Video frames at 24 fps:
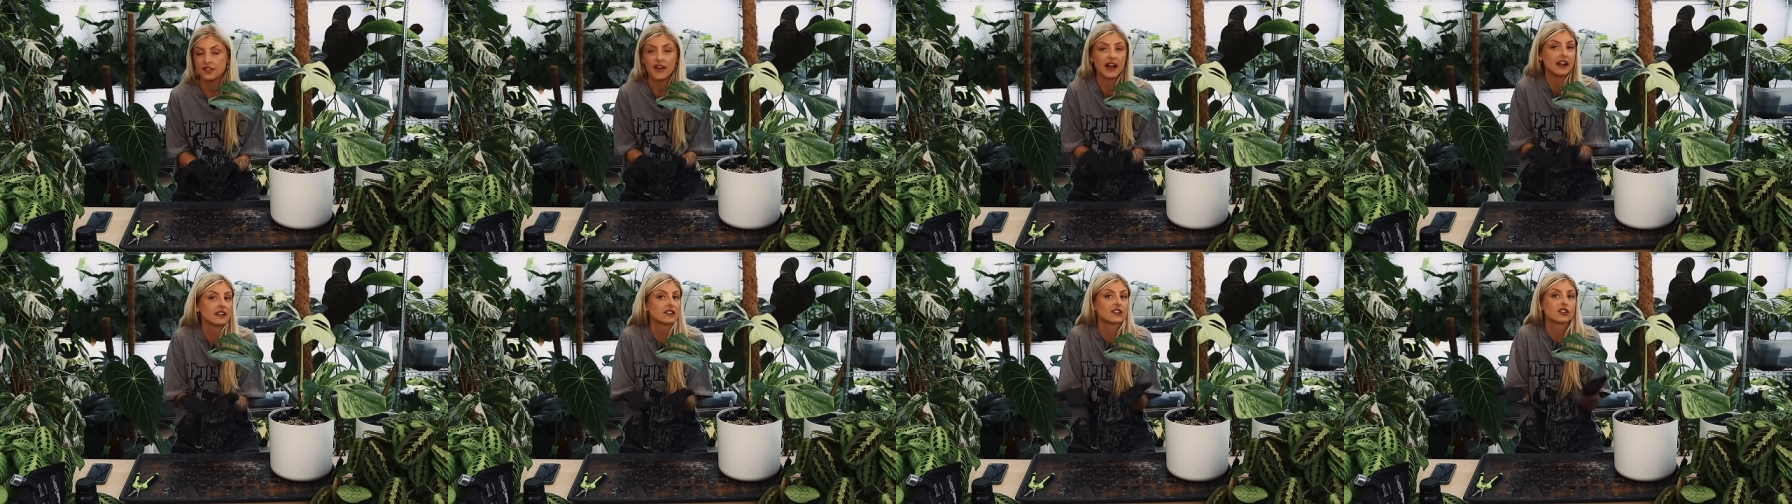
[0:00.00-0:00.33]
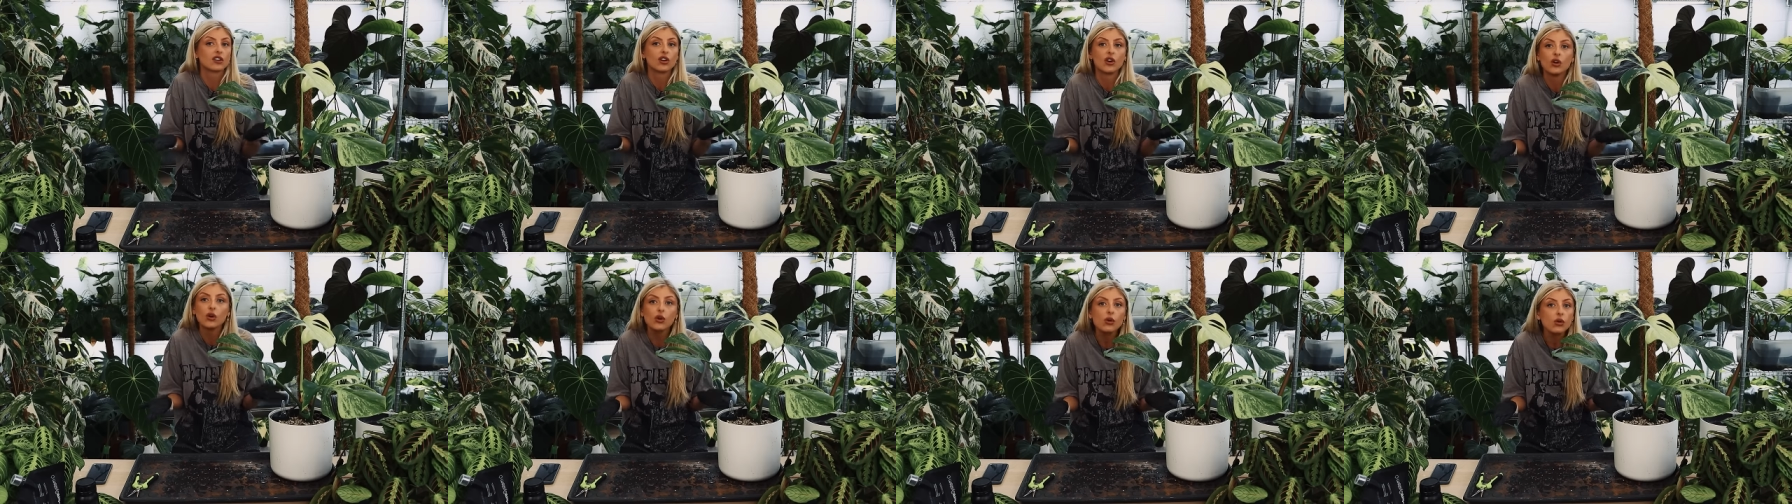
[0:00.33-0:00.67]

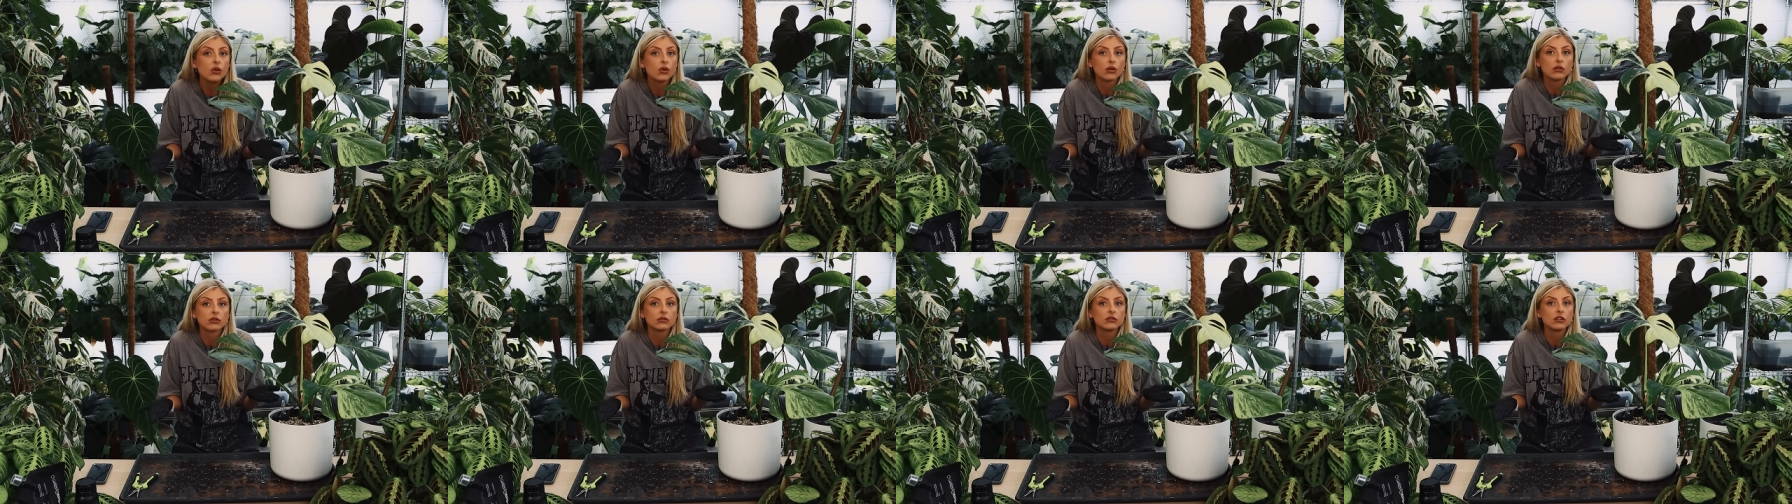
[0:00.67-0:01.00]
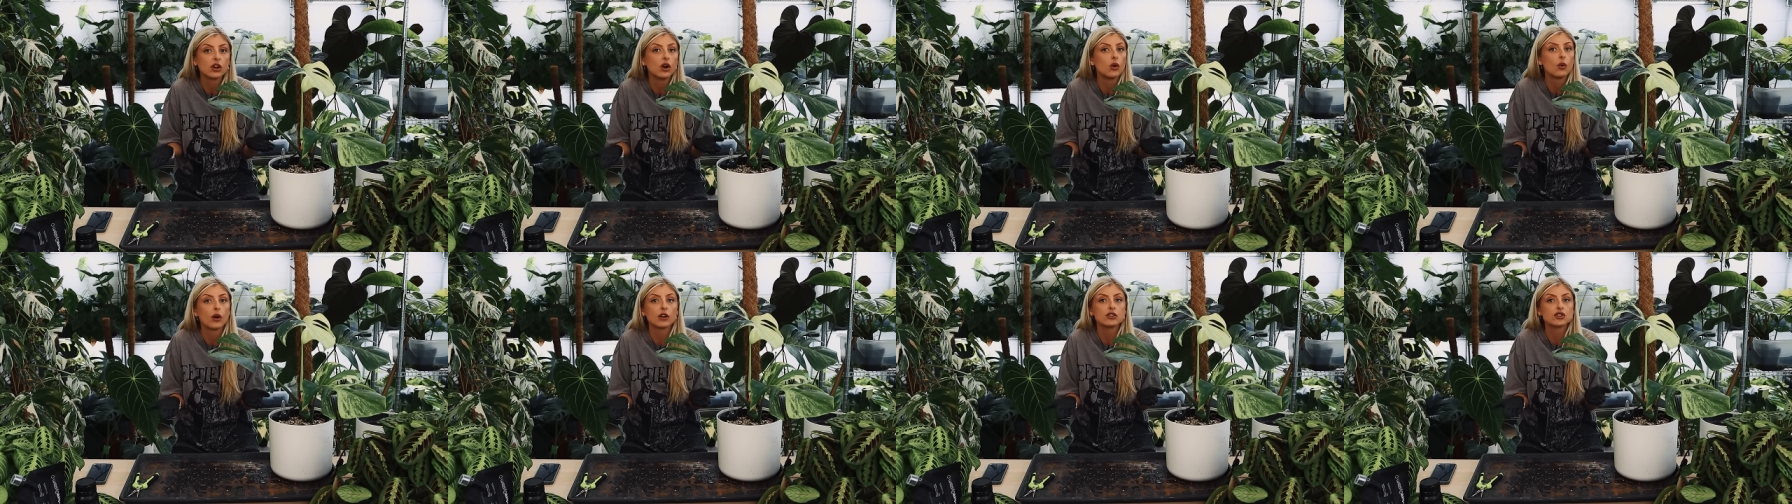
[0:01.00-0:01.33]
That's cool.
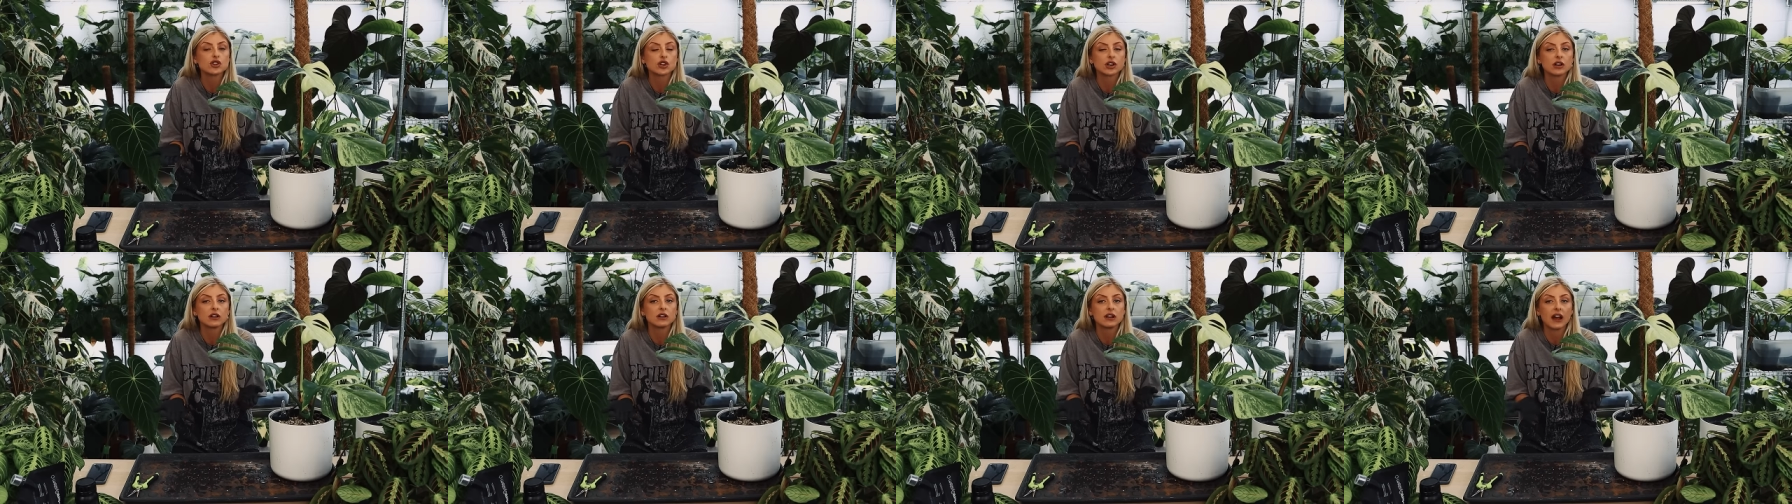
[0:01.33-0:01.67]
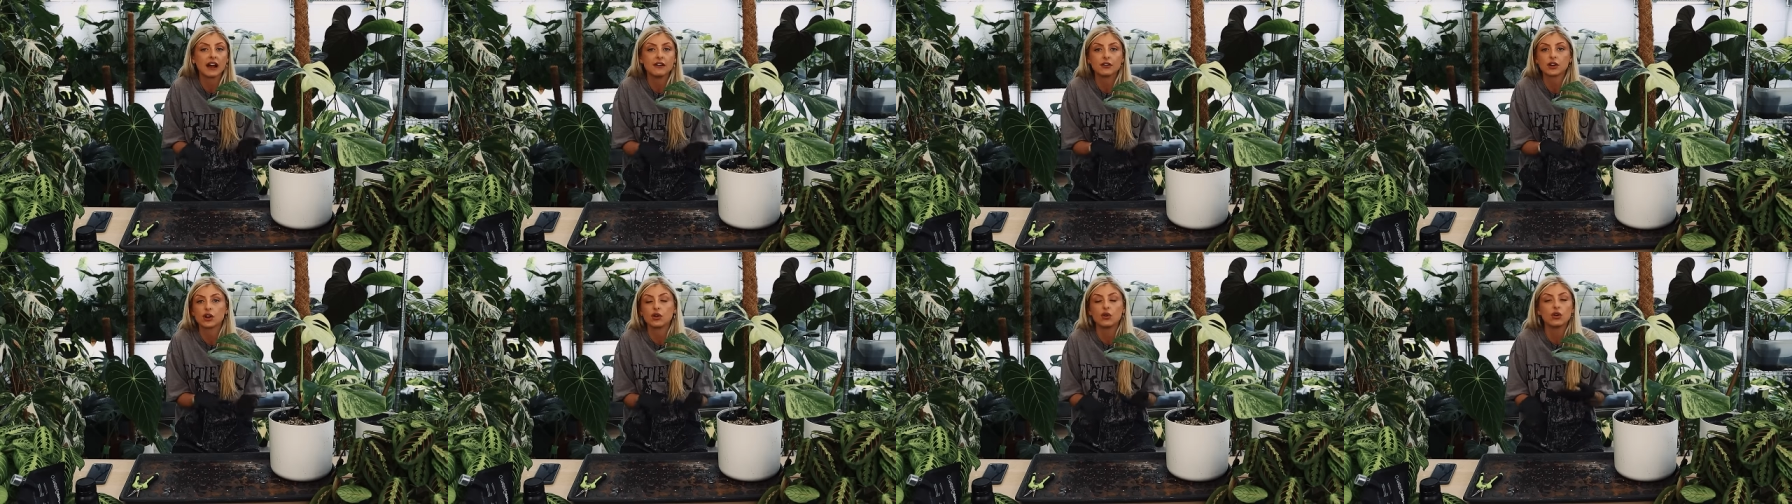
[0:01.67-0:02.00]
No one should
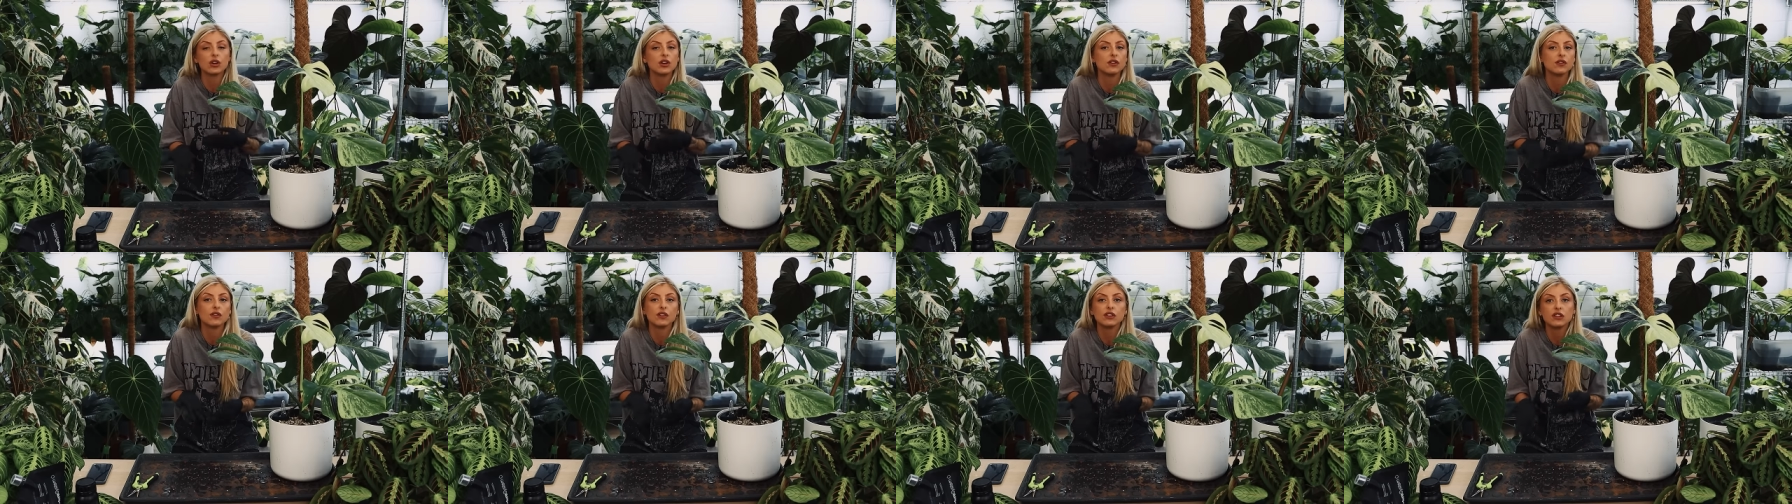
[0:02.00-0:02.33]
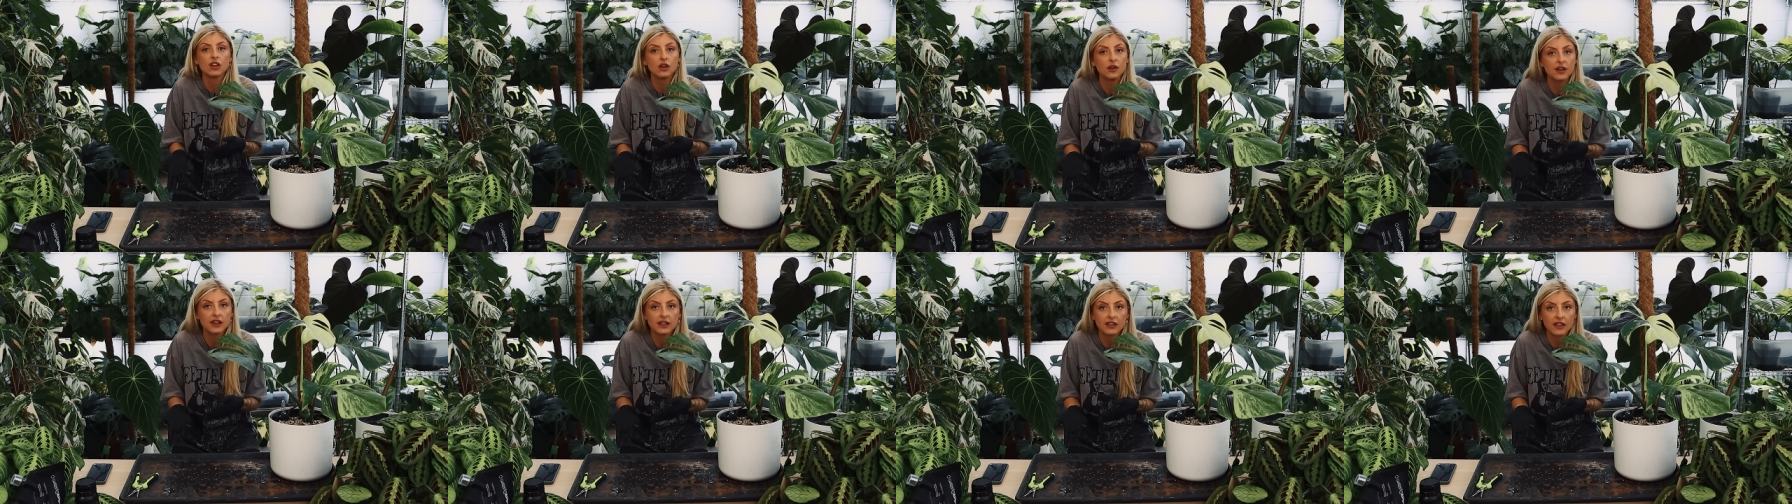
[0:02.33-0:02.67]
have a go at you for
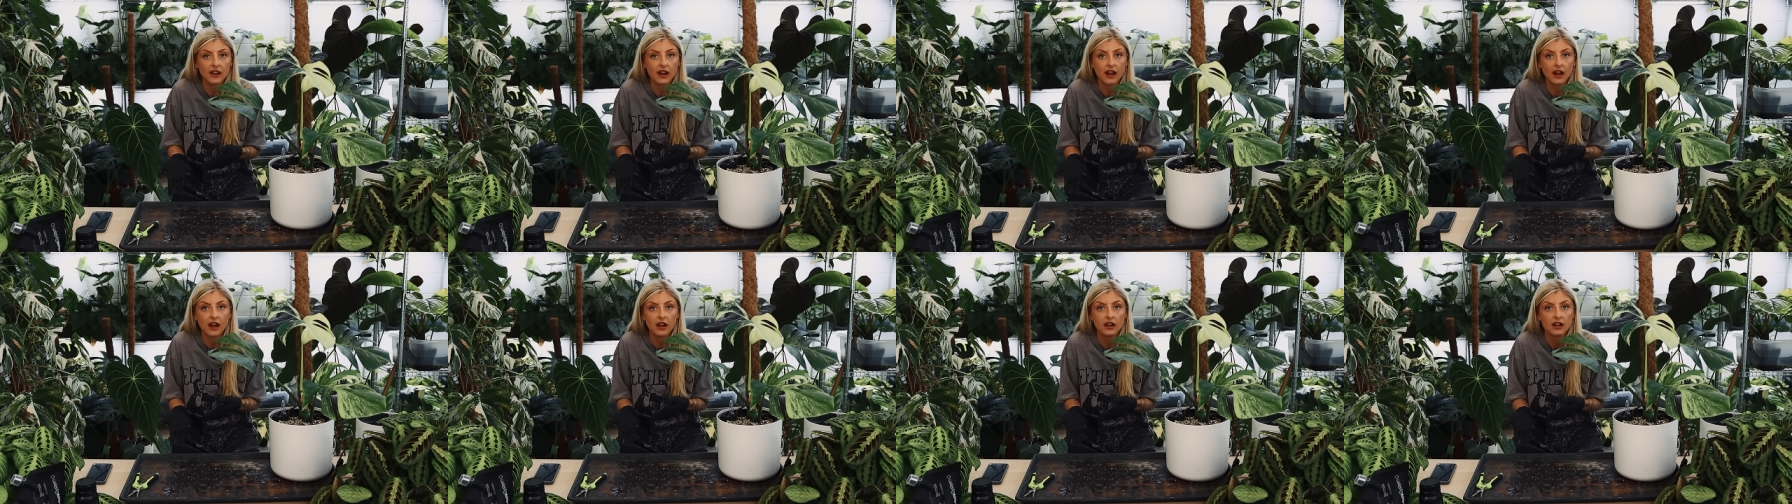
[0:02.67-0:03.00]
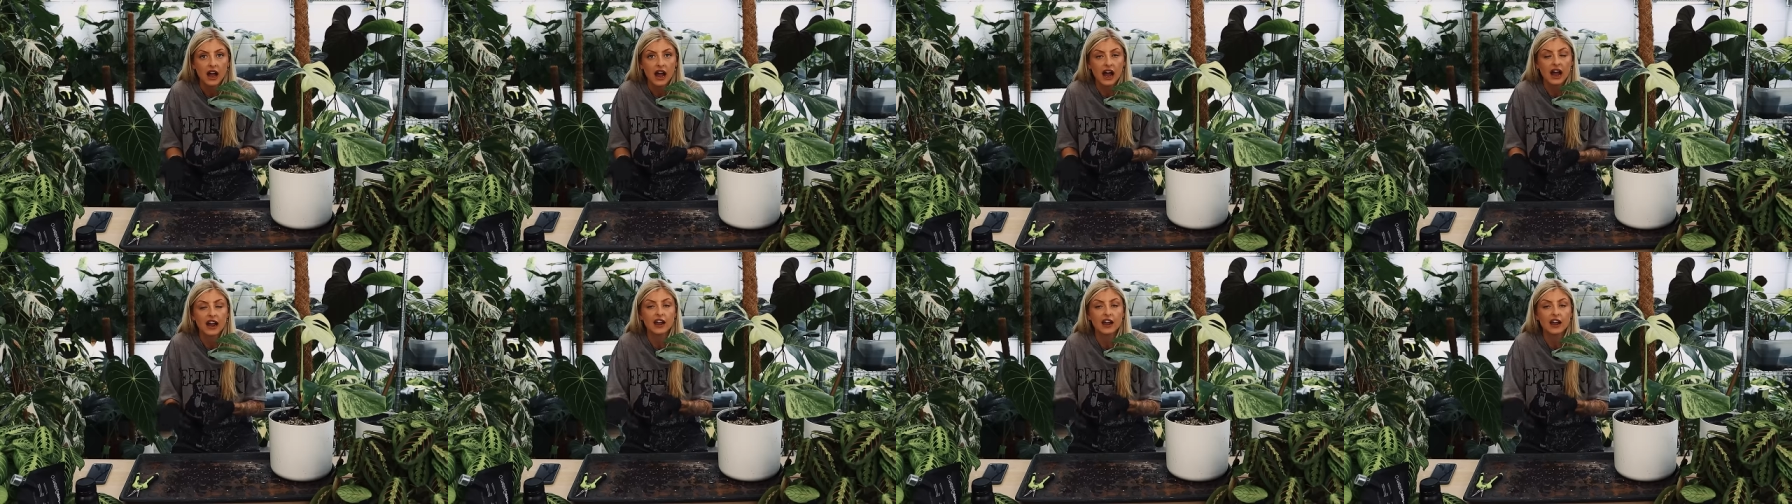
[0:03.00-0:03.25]
doing that.